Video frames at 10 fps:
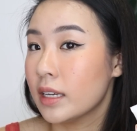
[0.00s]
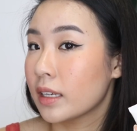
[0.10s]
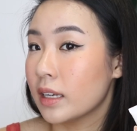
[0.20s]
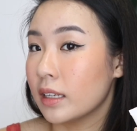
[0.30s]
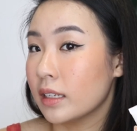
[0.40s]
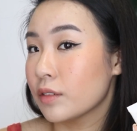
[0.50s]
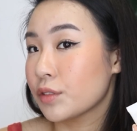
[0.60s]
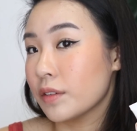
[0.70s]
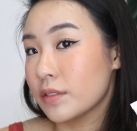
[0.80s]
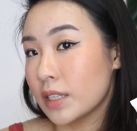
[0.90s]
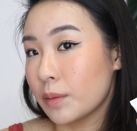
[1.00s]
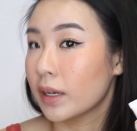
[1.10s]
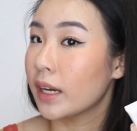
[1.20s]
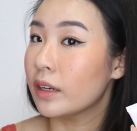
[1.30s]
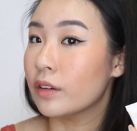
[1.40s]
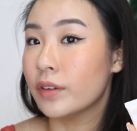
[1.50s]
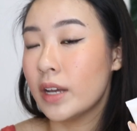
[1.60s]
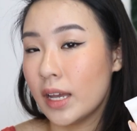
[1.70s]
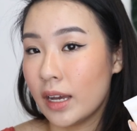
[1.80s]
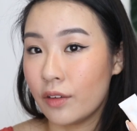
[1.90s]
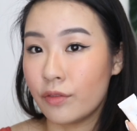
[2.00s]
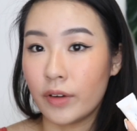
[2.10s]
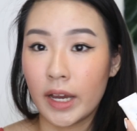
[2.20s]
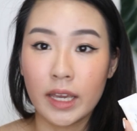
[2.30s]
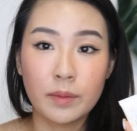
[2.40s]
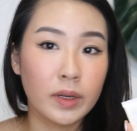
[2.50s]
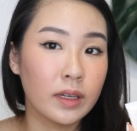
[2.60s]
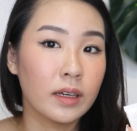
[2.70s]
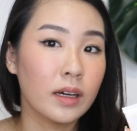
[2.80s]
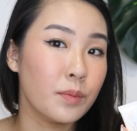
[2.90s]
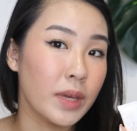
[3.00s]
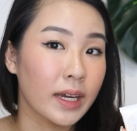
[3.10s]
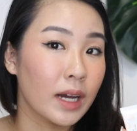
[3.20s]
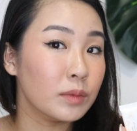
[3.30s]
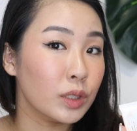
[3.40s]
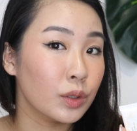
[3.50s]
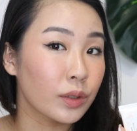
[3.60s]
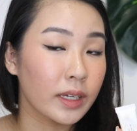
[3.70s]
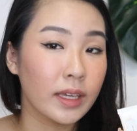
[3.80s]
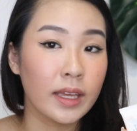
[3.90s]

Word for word: it can give off some kind of a vibe, a makeup look,